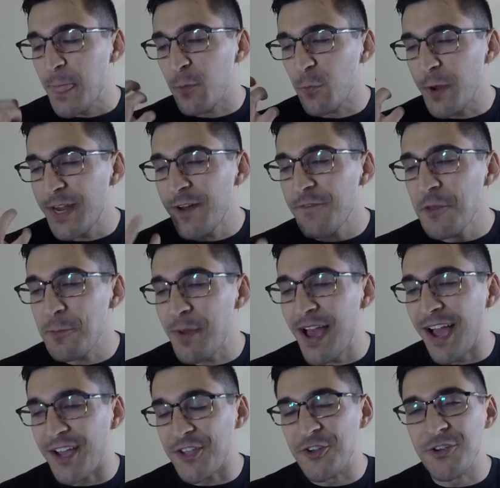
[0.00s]
right off the
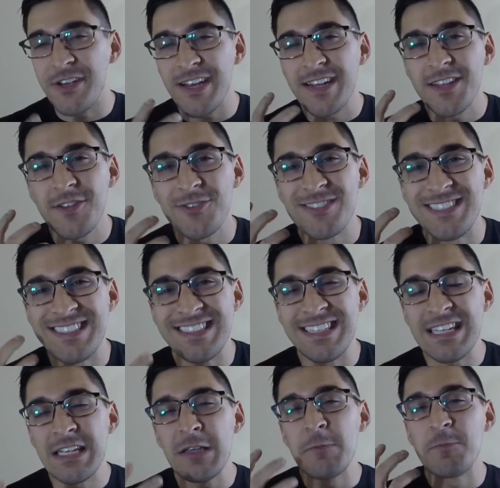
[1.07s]
back, you're getting those
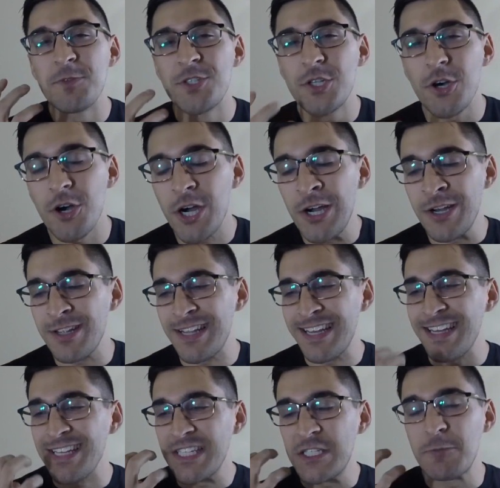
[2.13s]
deep, dark,
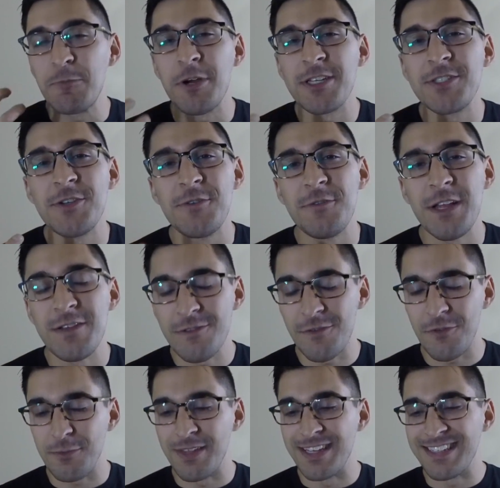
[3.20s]
like espresso flavor
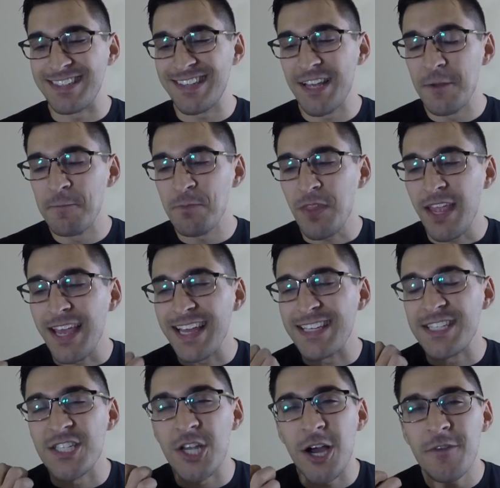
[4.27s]
from this.
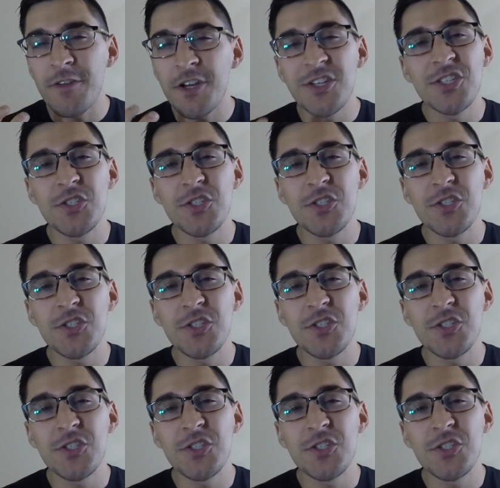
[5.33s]
It's not very